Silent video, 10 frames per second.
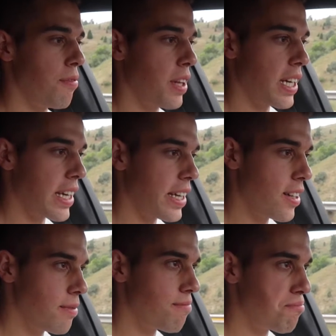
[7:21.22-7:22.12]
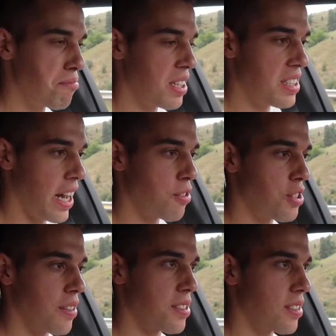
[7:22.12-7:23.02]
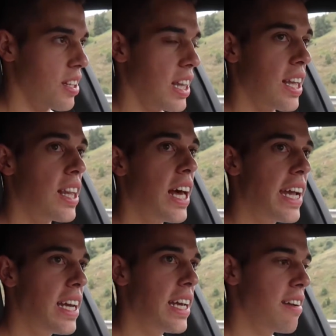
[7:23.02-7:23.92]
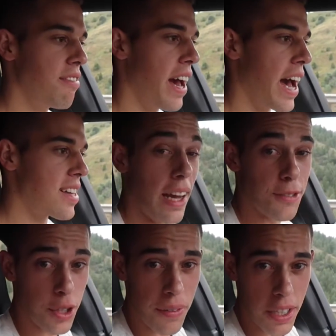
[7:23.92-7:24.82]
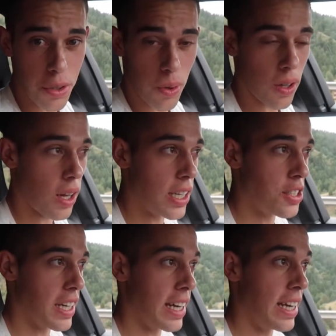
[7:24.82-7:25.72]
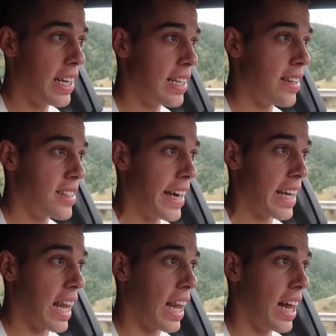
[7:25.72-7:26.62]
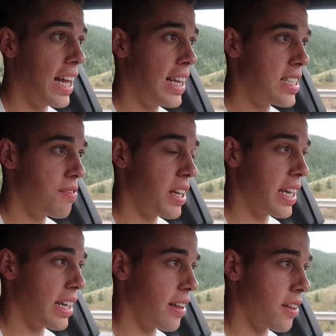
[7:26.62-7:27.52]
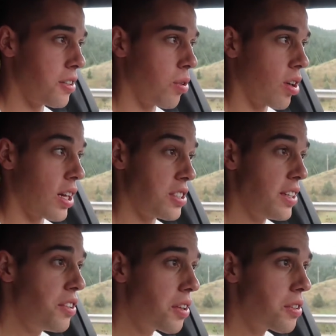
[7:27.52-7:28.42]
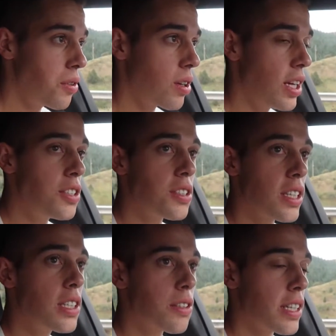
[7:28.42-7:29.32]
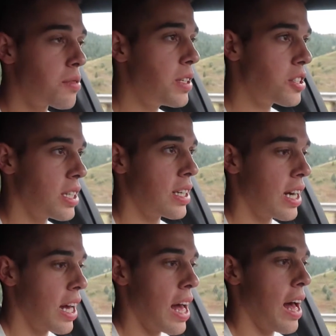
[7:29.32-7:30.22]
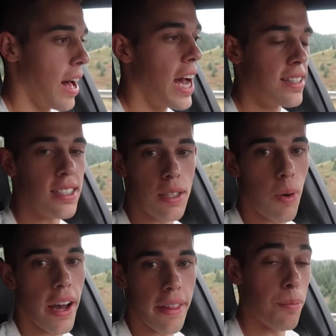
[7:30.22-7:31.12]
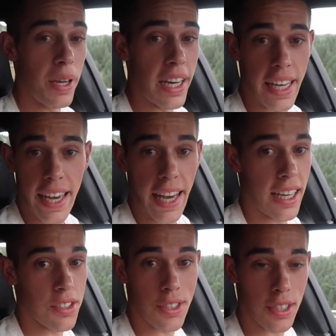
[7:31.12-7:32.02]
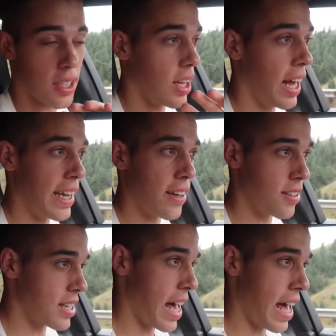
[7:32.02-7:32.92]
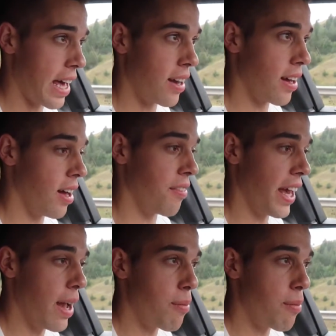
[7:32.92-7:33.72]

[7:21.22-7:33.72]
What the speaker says: flick a gear, downshifts, lightning fast. I've driven a dual clutch and it is a lot less finicky than the dual clutch. Even though the dual clutch is a good transmission, I see why the PDK is just light years ahead of